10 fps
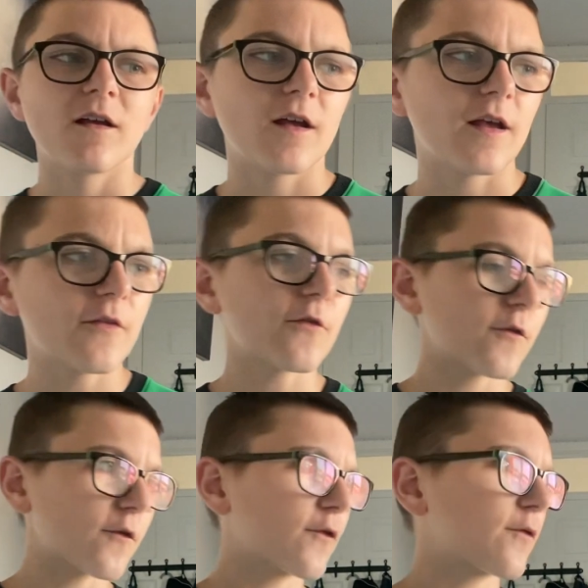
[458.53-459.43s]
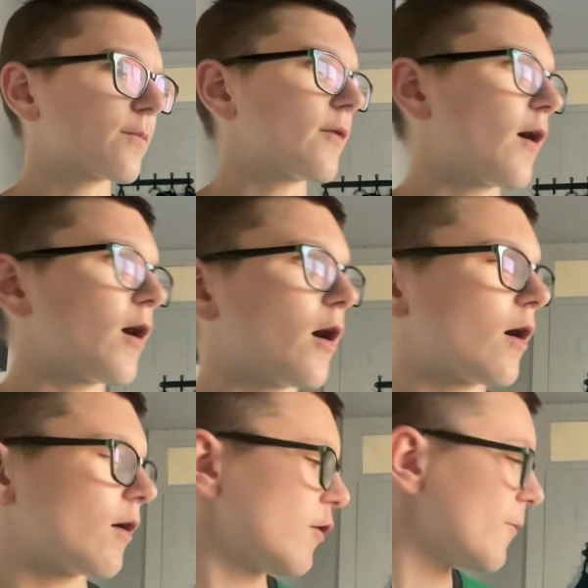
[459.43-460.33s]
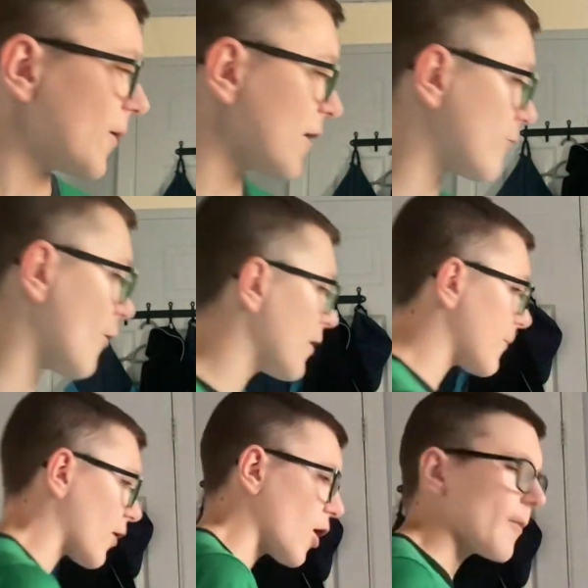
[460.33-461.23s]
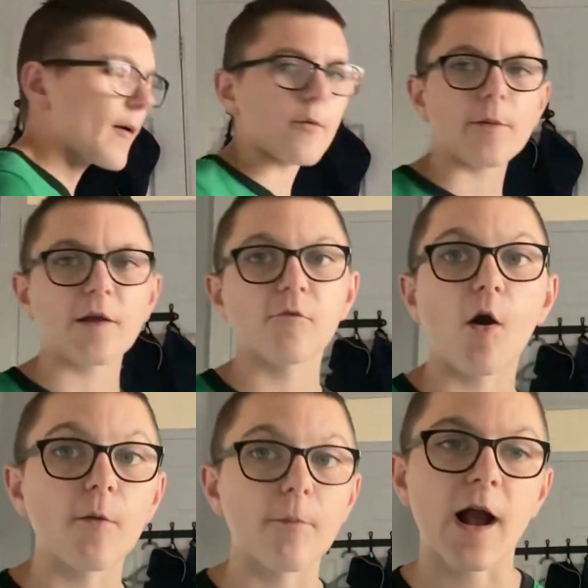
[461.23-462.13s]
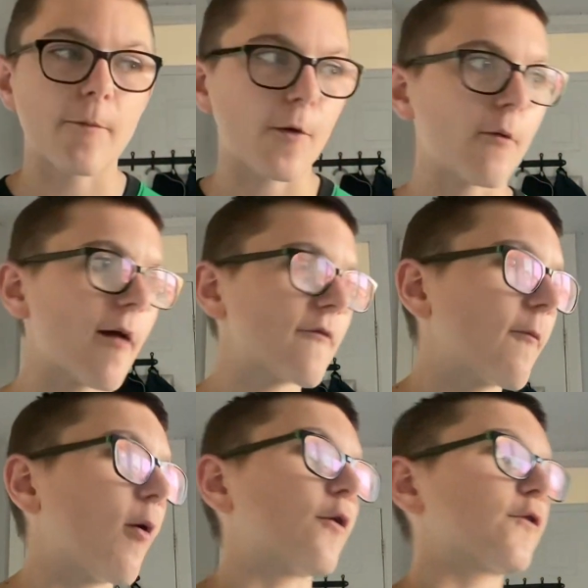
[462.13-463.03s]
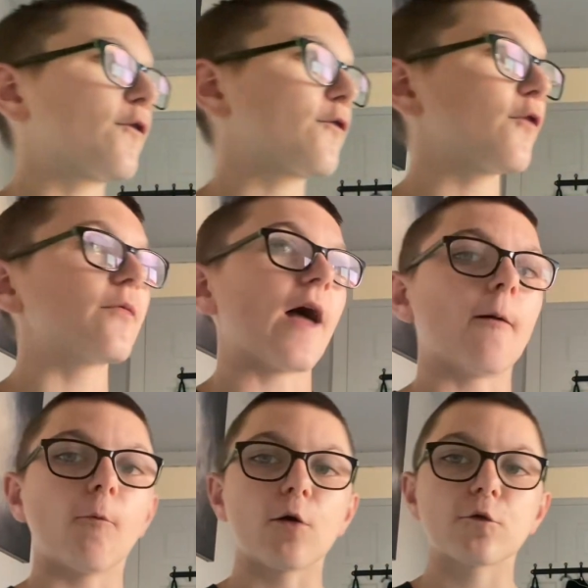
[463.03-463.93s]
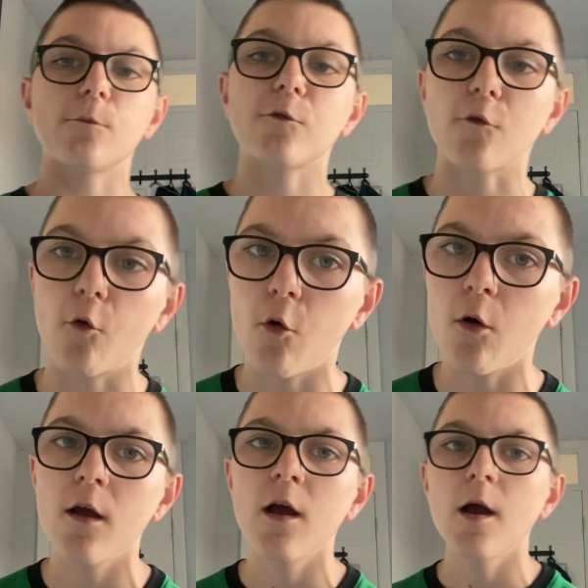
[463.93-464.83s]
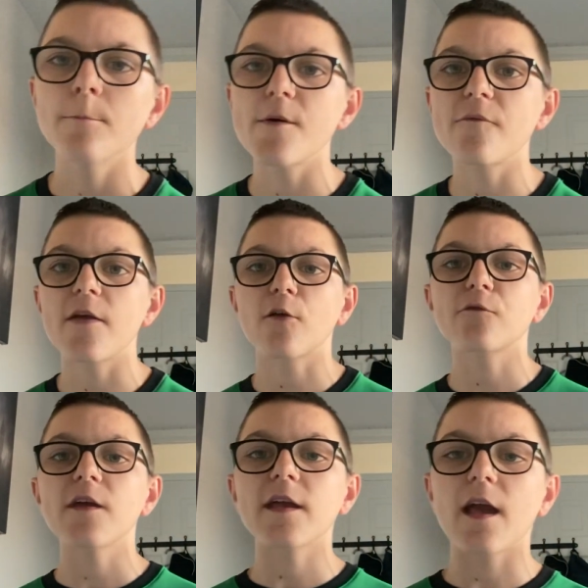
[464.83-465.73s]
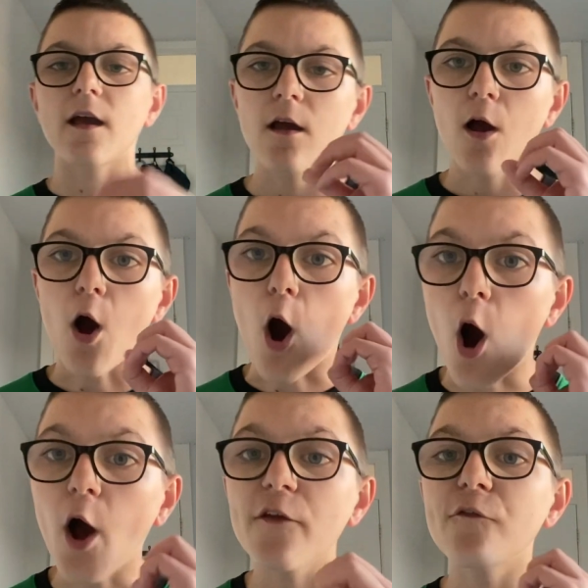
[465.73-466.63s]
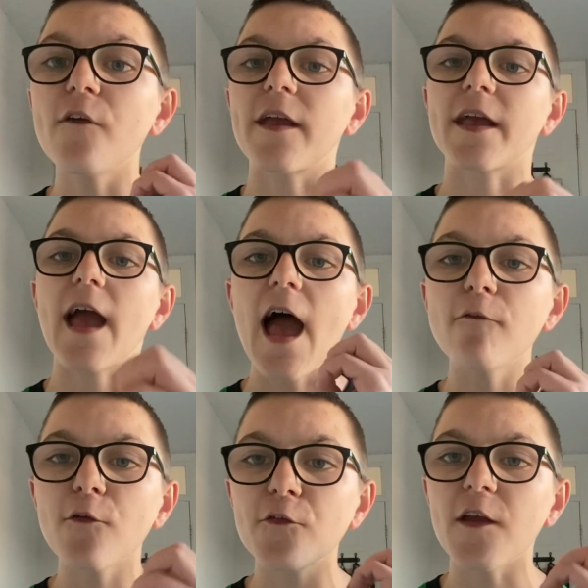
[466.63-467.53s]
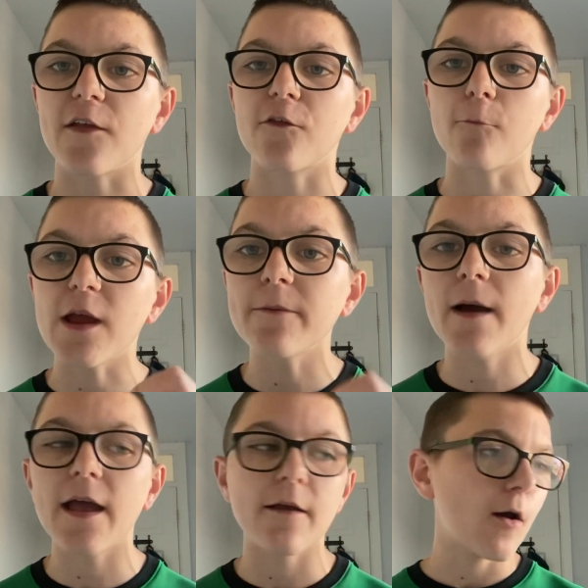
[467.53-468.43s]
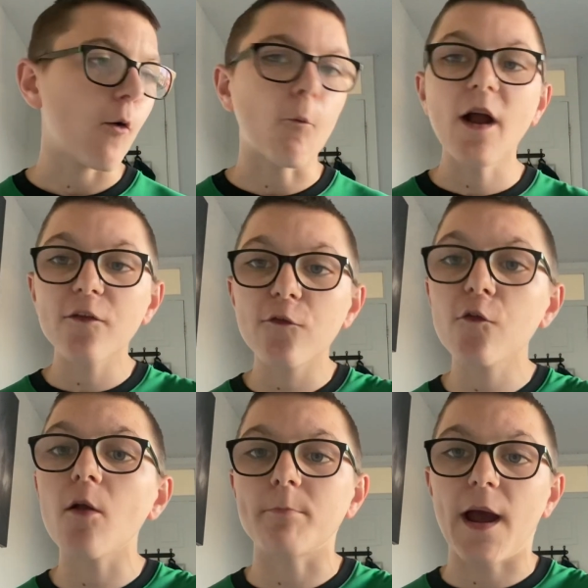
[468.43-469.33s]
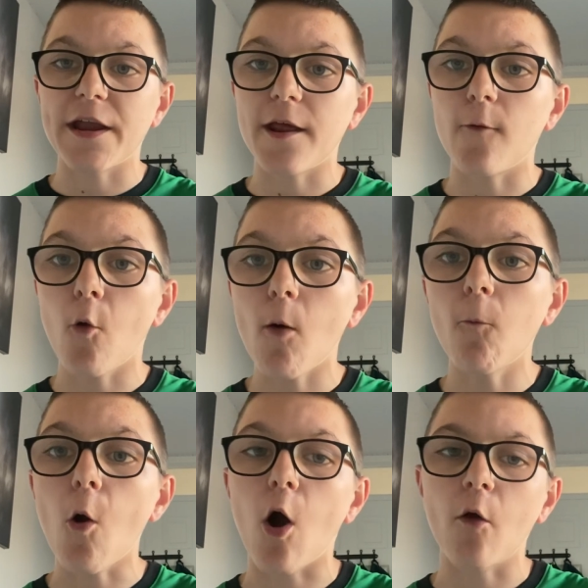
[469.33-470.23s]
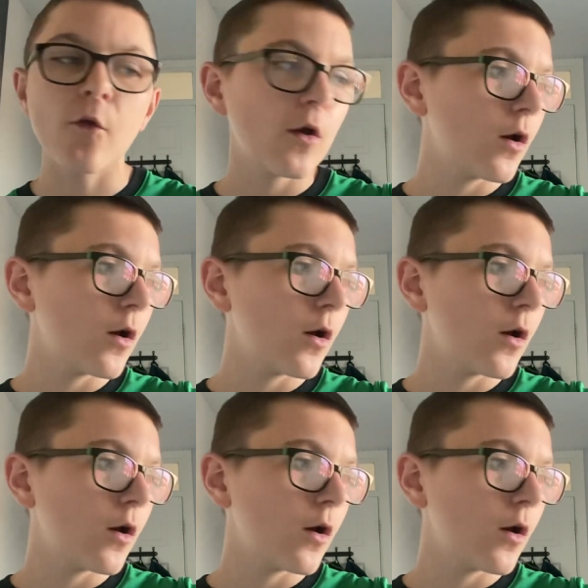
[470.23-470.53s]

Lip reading: And this was just, who played right? I can't remember who played right back, but whoever it was just stood there and watched them score. But then I think ever since when Son made it 1-1,